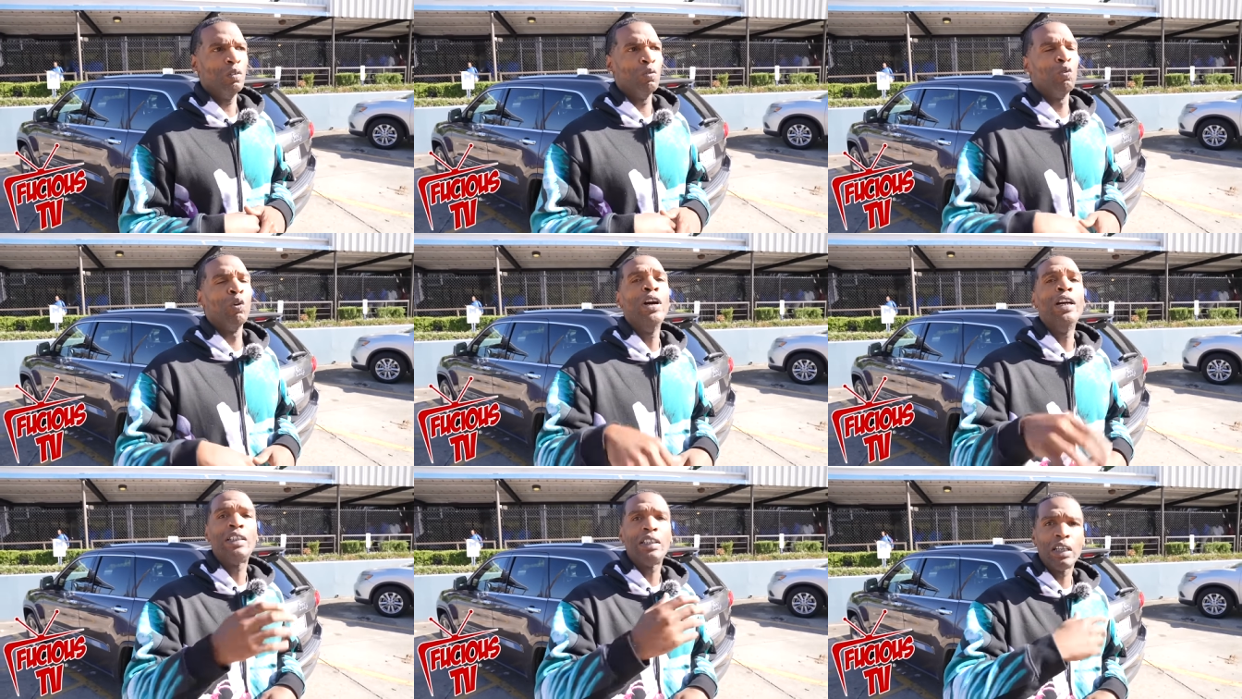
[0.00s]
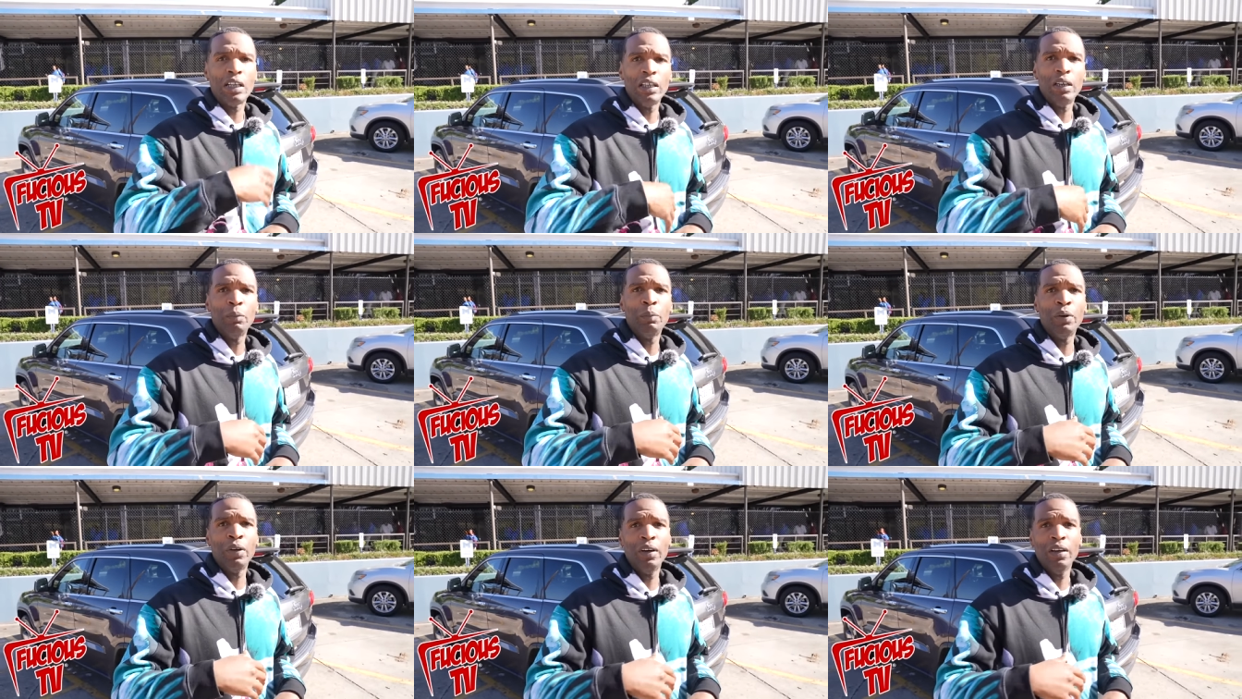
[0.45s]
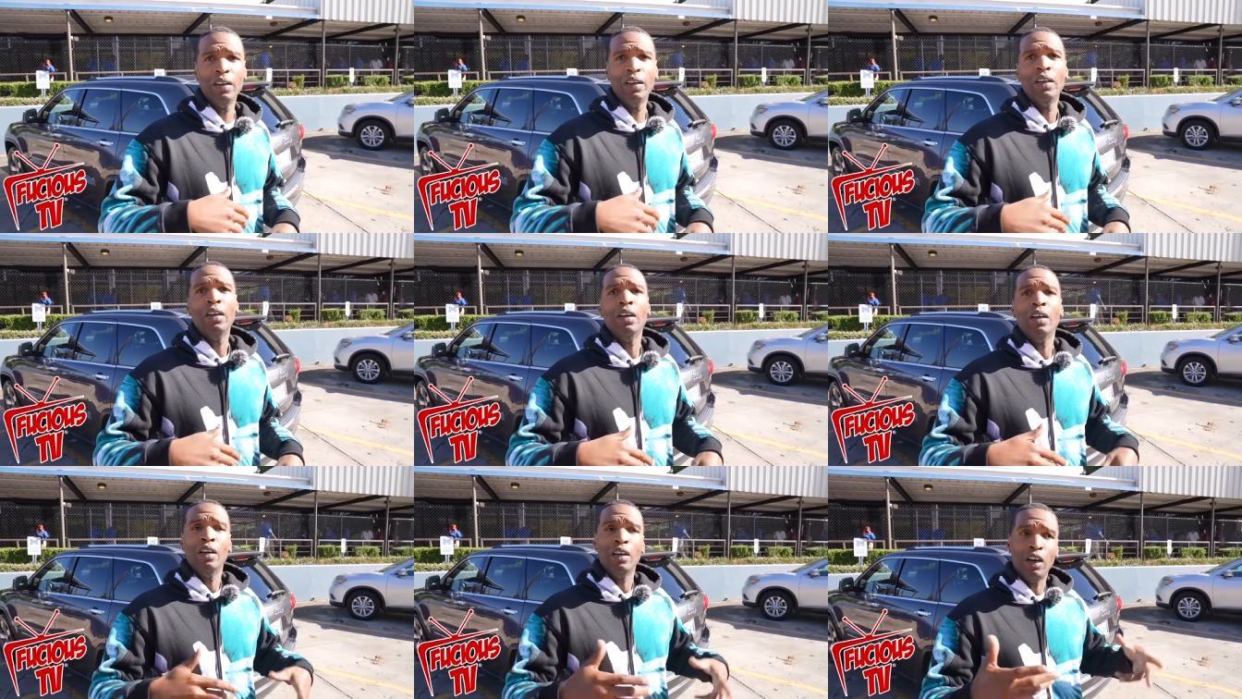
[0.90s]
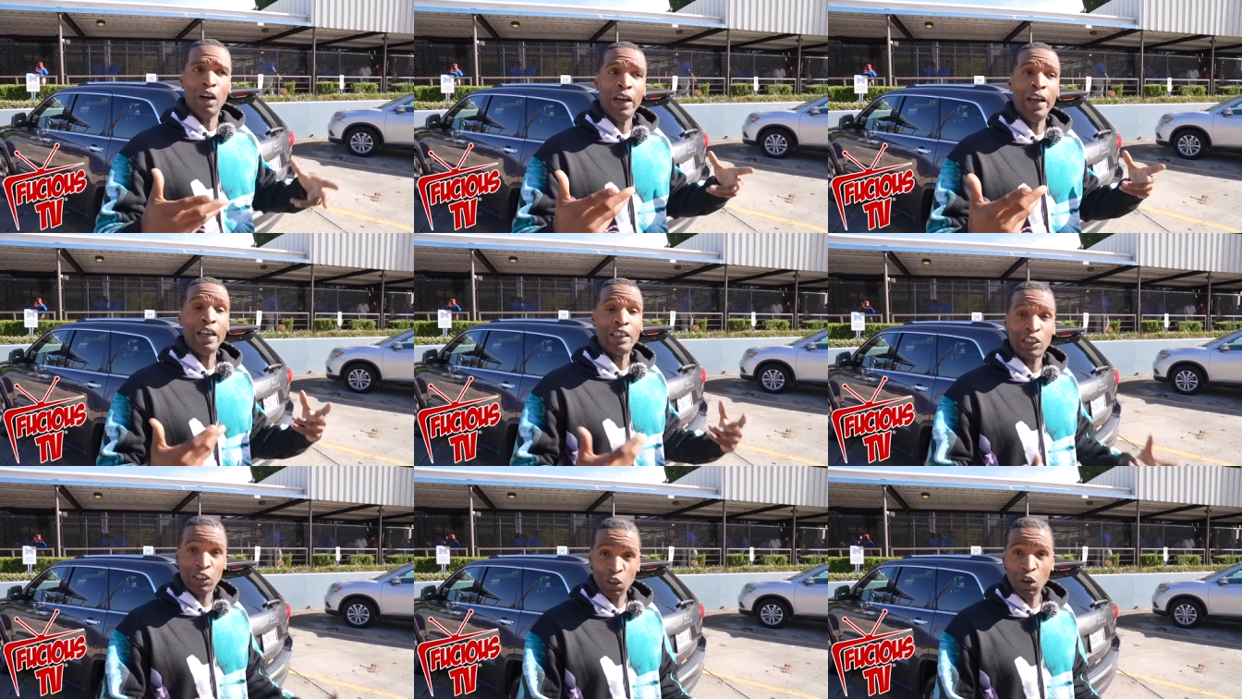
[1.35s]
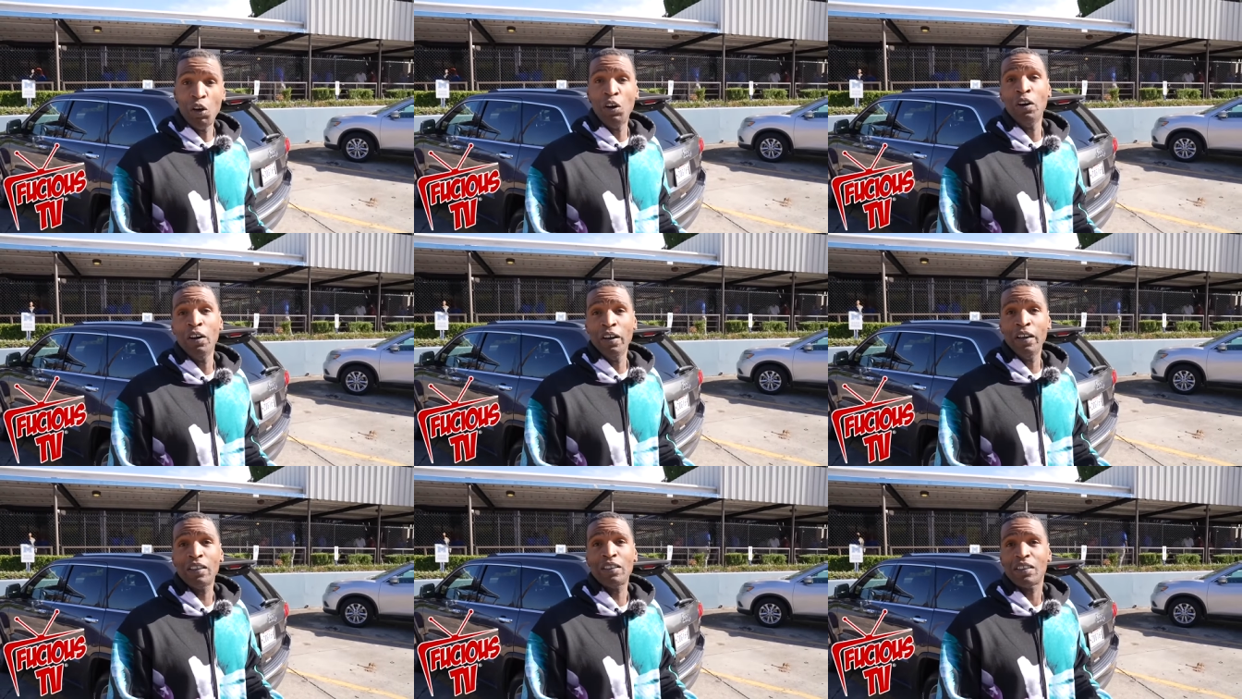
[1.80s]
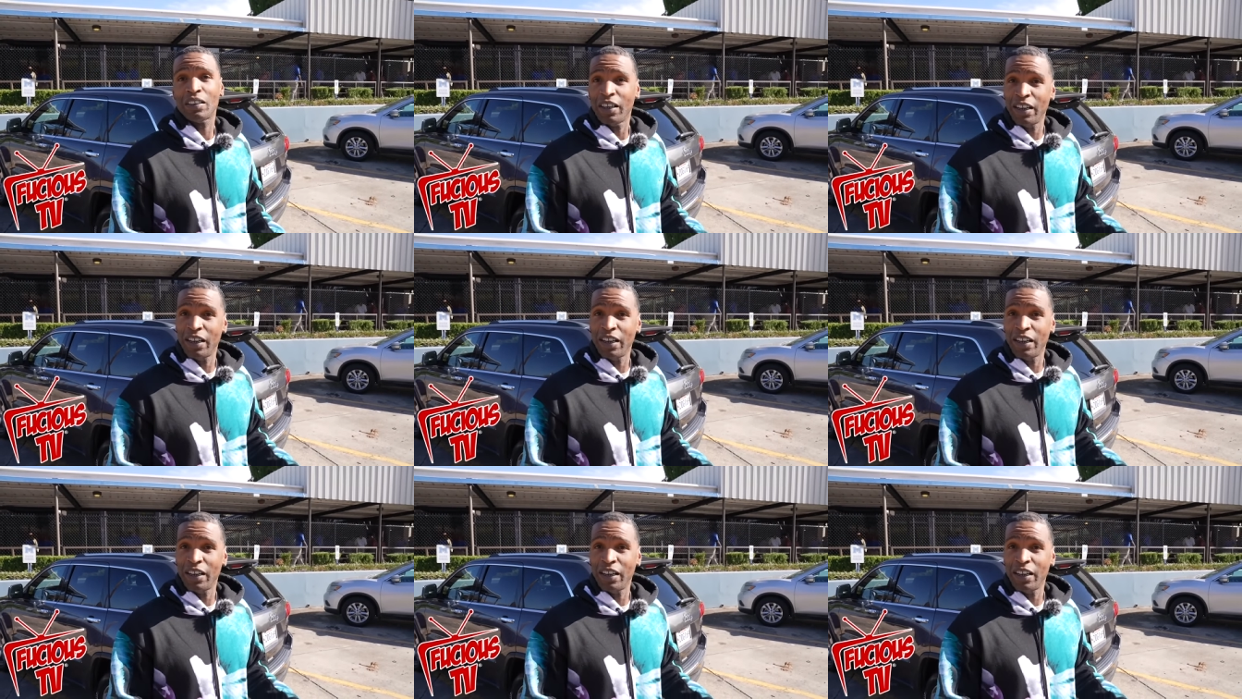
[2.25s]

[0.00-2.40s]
recently, but historics,